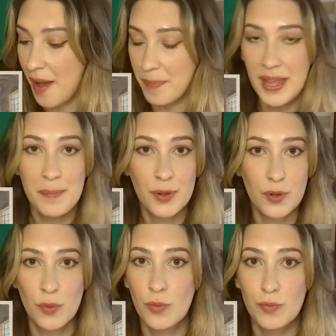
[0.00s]

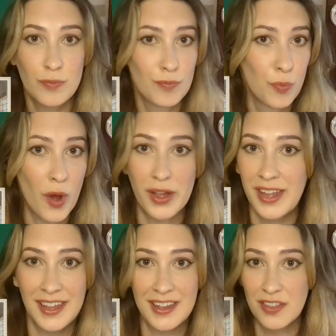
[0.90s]
people
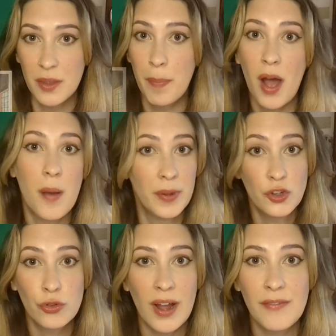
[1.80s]
working in the pub,
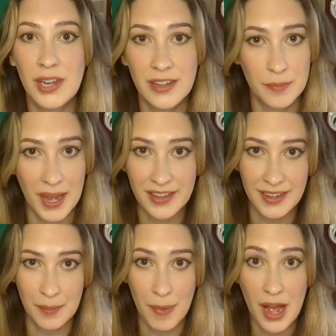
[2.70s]
travellers
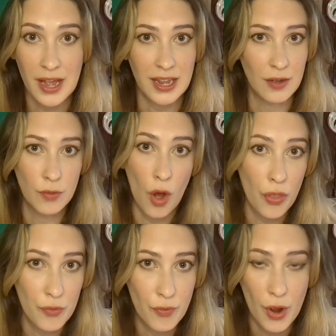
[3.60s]
passing by
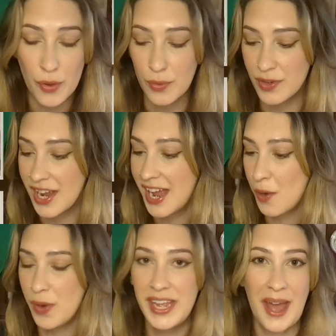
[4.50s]
on the road.
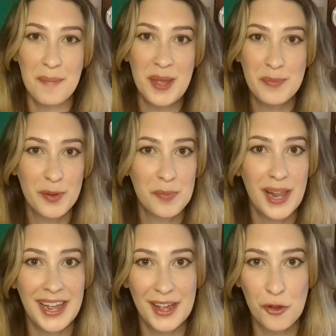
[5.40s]
We get people
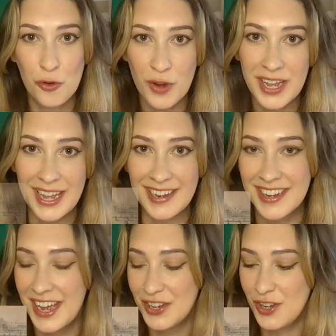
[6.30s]
playing cricket.
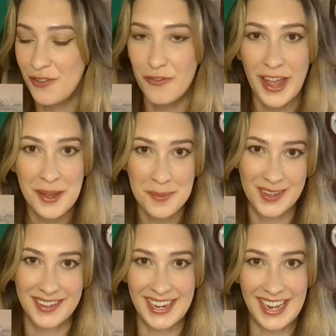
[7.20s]
She
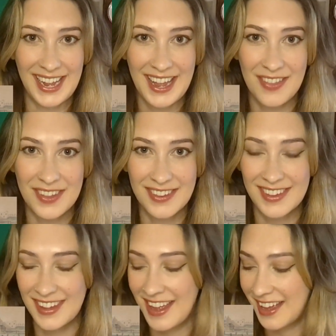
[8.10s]
famously, in this
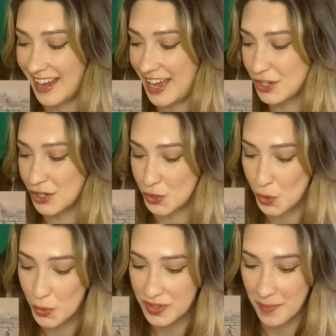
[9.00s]
collection,
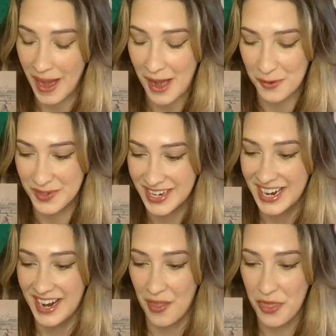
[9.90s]
talks about
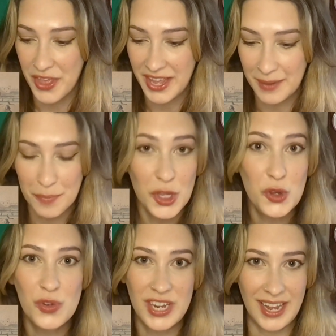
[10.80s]
the
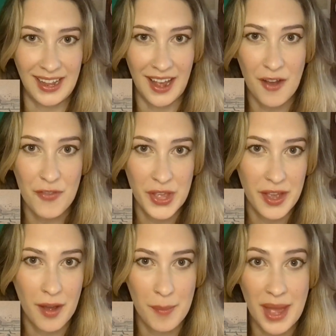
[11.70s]
beauty of the
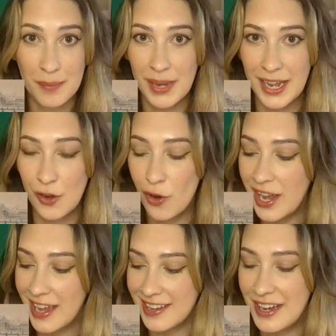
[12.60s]
young men playing
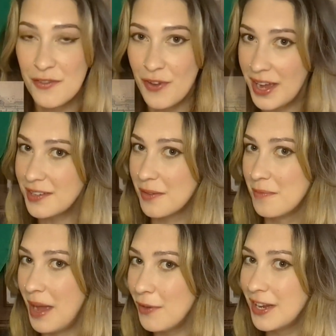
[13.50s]
cricket. And in fact,
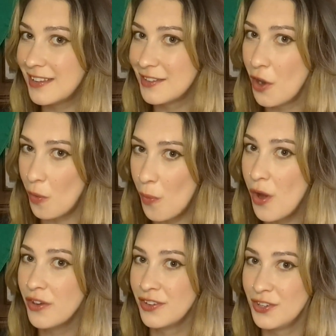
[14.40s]
Mary is not
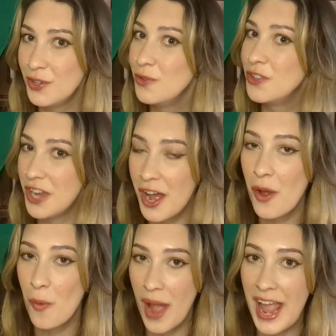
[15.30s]
one to shy
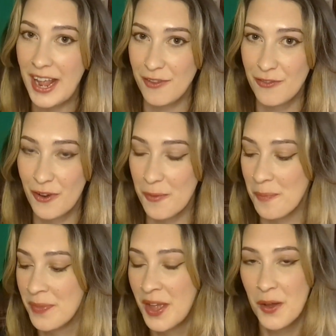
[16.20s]
away from
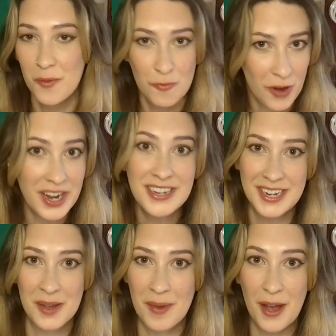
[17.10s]

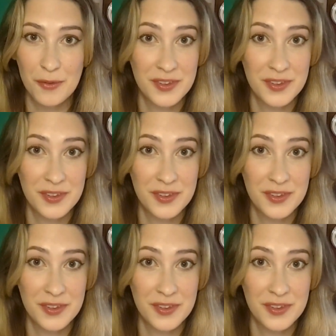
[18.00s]
writing about